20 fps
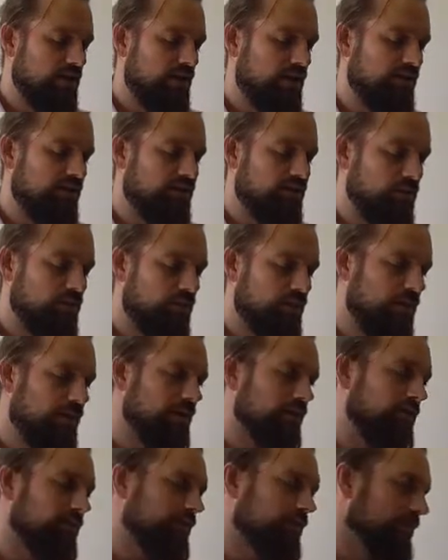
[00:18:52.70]
after a
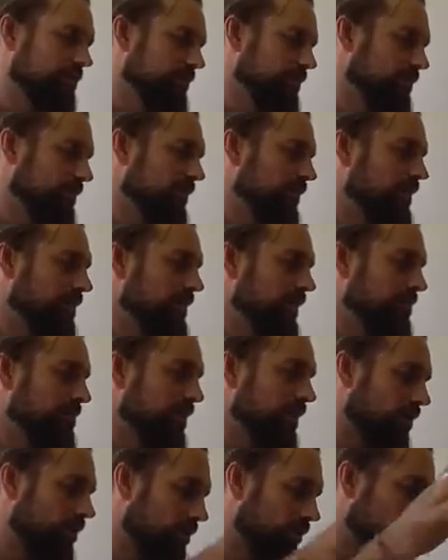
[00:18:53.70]
while, they
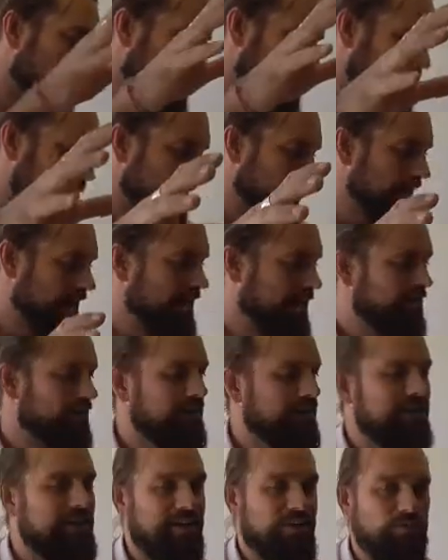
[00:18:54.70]
become more spread
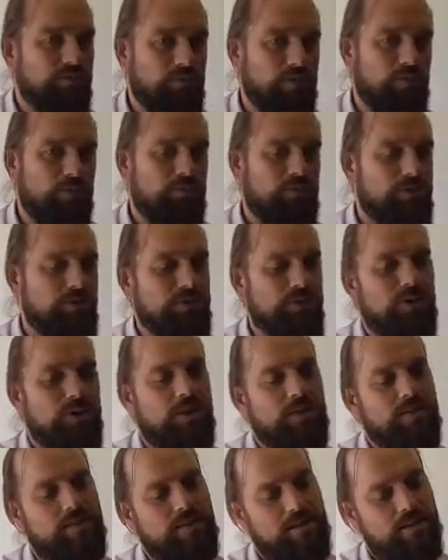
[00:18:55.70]
out in their groups.
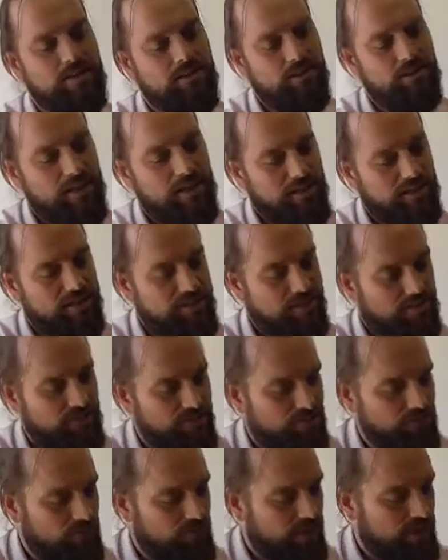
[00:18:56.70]
They're looking at
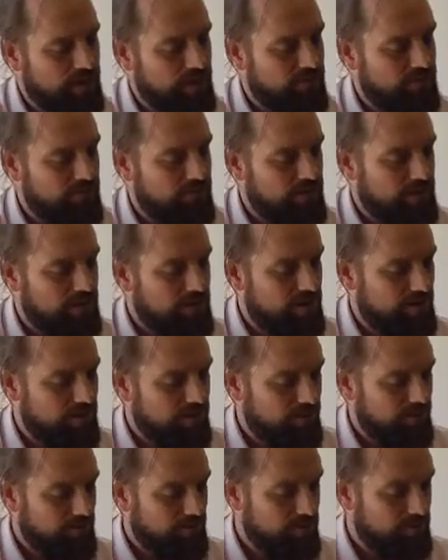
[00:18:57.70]
different ways of
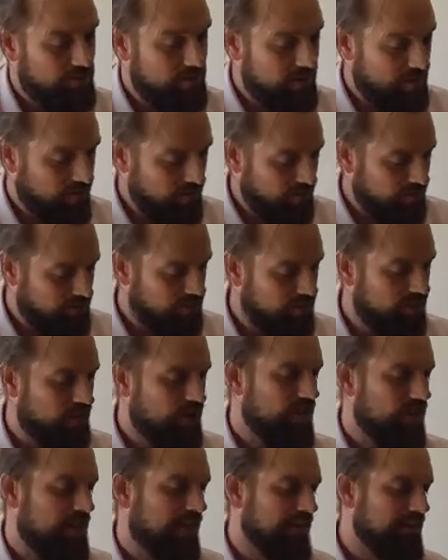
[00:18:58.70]
learning themselves,
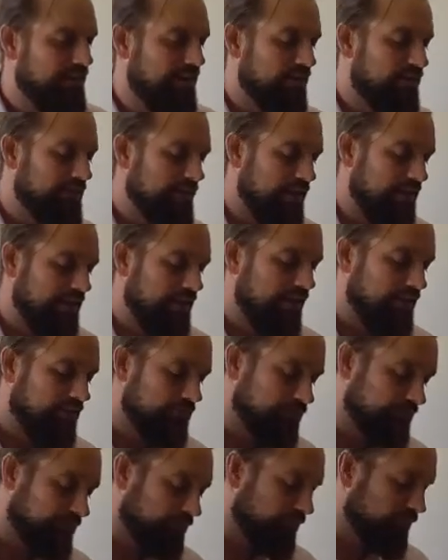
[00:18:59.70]
and they're
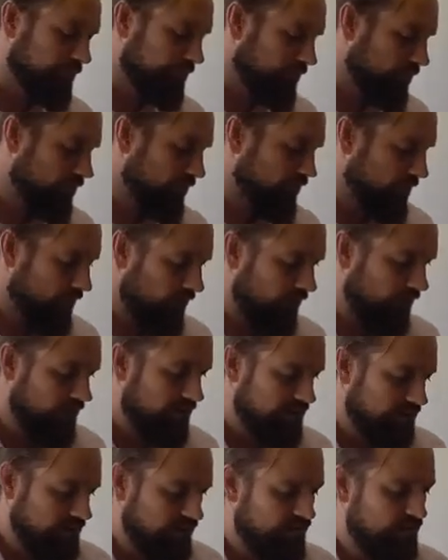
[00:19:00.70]
playing
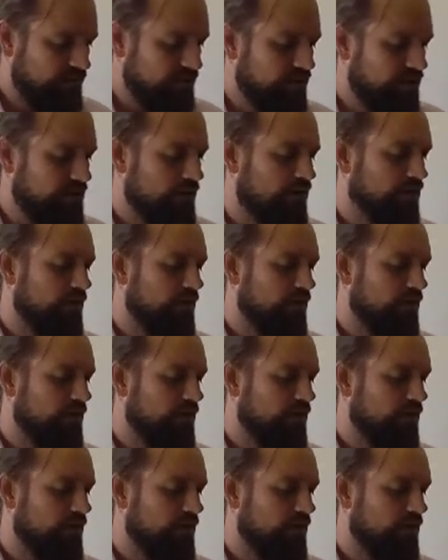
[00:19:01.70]
at different